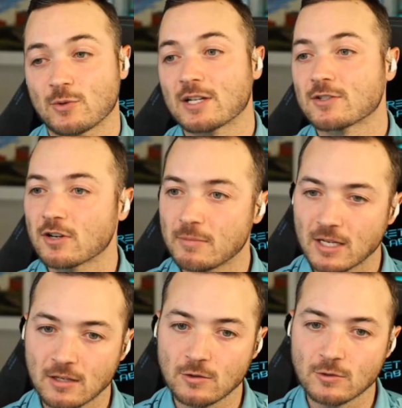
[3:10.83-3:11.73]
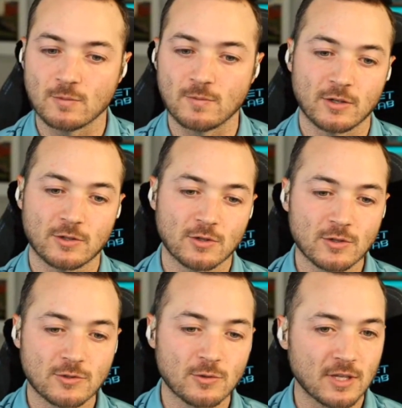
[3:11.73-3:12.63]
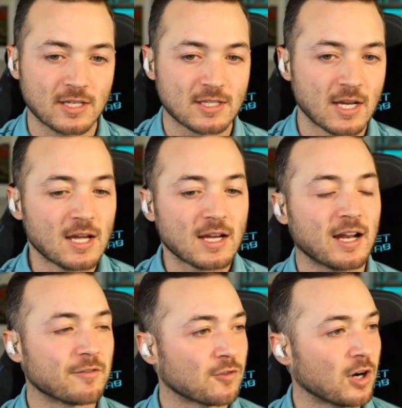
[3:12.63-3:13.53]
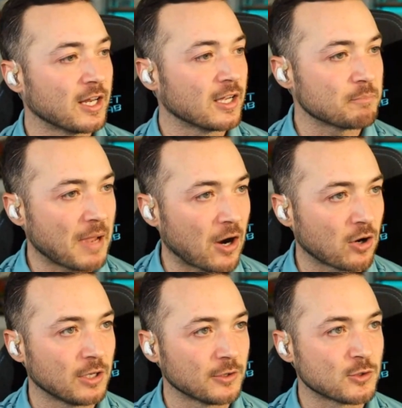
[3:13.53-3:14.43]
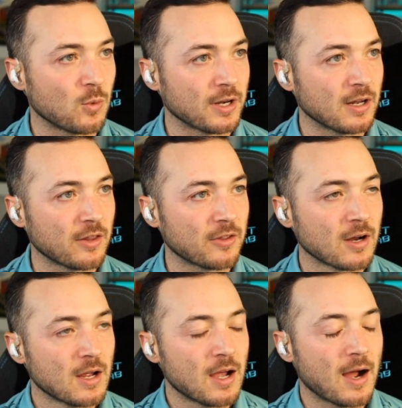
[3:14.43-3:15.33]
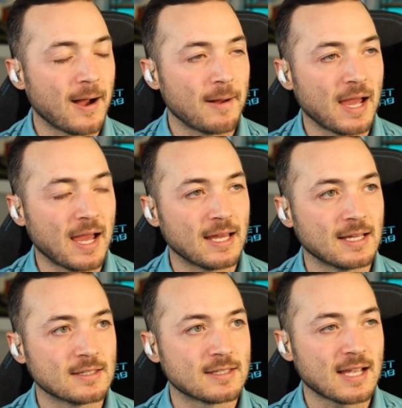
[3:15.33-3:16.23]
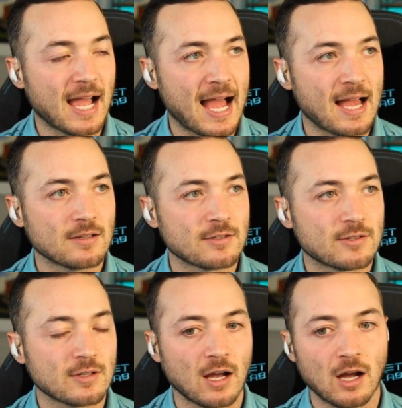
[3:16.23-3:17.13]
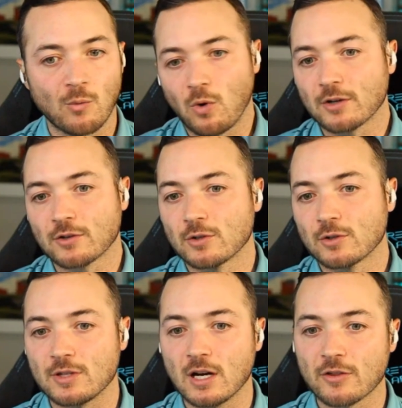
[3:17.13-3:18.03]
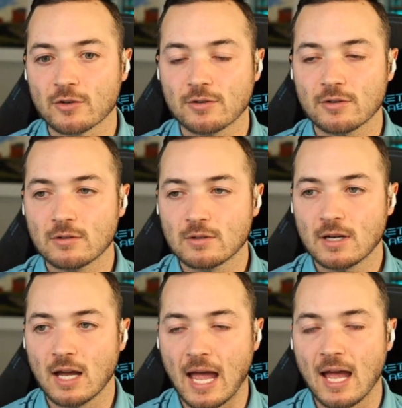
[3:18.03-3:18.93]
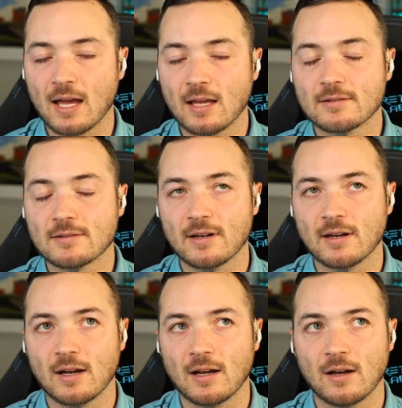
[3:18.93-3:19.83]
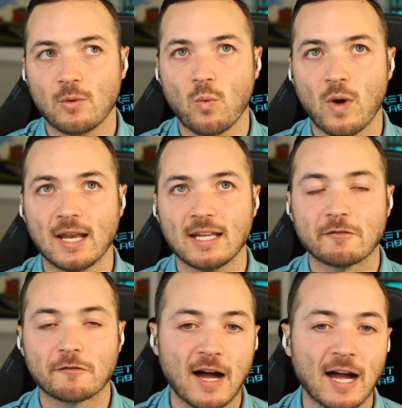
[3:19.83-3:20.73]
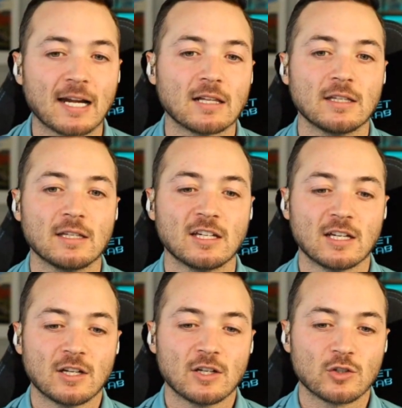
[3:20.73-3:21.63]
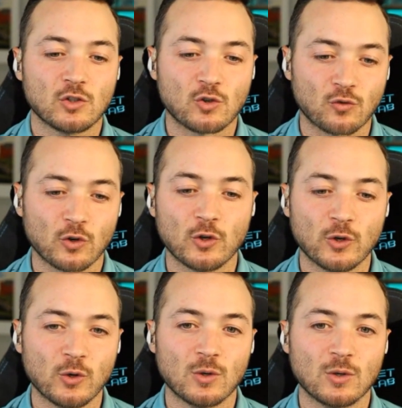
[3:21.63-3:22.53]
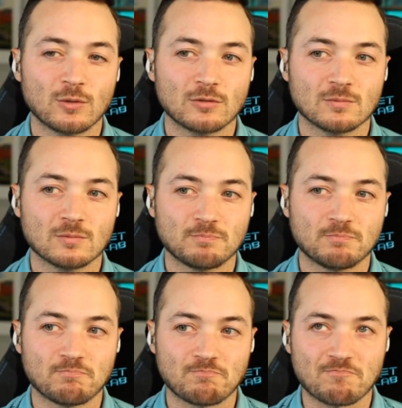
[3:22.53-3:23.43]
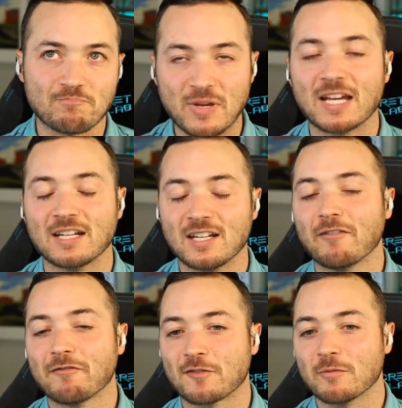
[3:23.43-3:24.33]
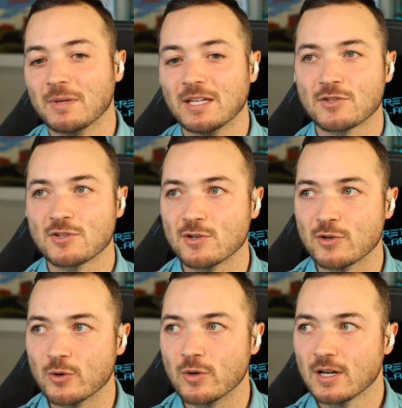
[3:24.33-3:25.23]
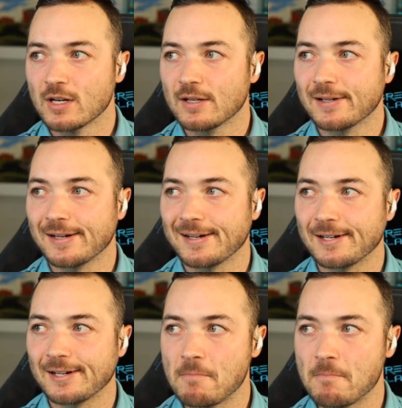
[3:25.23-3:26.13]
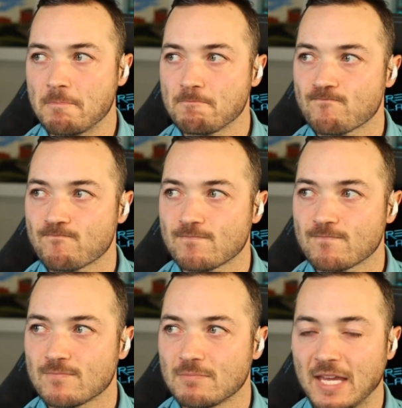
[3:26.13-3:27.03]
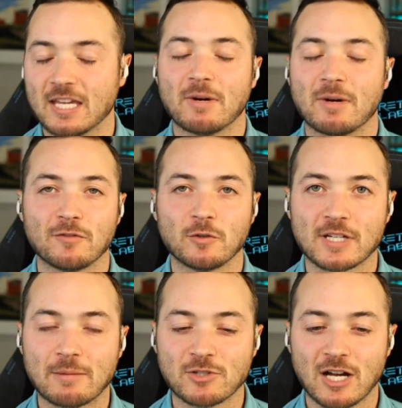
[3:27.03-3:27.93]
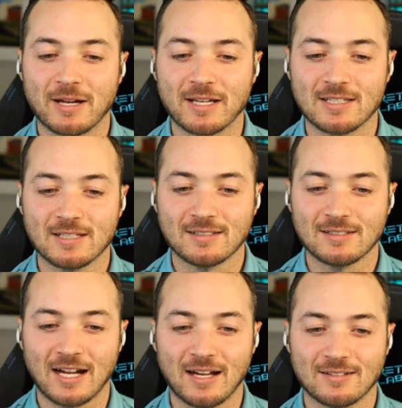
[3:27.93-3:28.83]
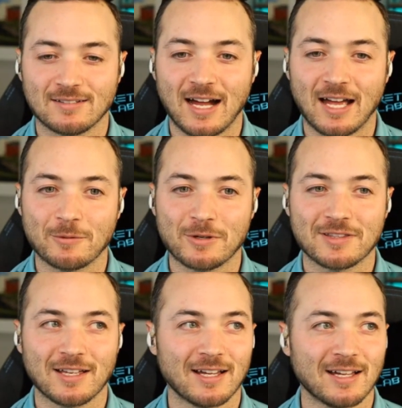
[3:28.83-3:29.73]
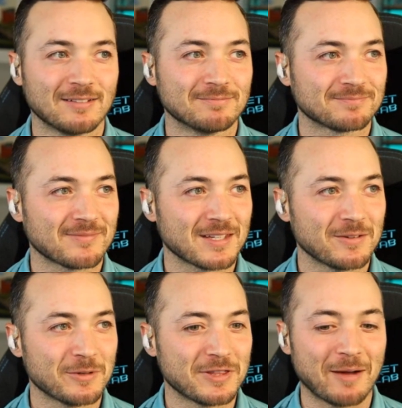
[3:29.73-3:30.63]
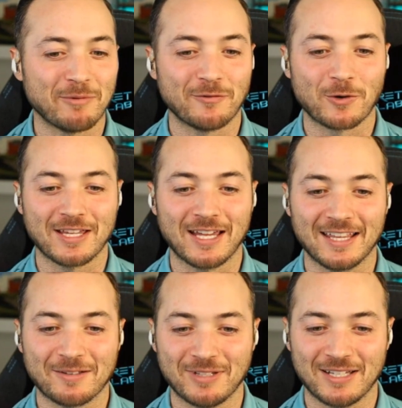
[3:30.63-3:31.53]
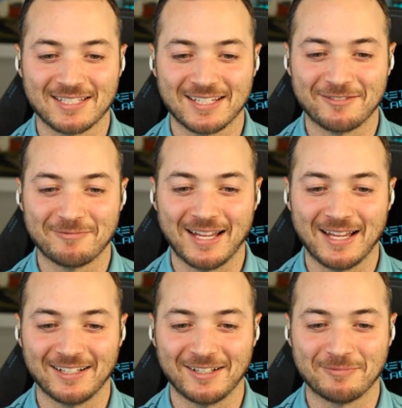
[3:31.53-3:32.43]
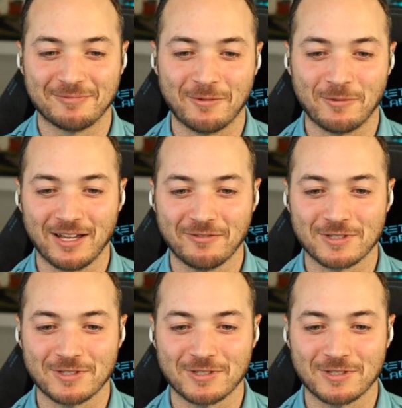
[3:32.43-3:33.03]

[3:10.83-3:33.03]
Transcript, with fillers: So I started making YouTube videos. So those two things kind of running parallel to one another. Um, and as uh, one grew, the other grew. And uh, when it finally grew big enough for me to um, make it my full time job. I did not not with um, without before getting the blessing of my of my wife.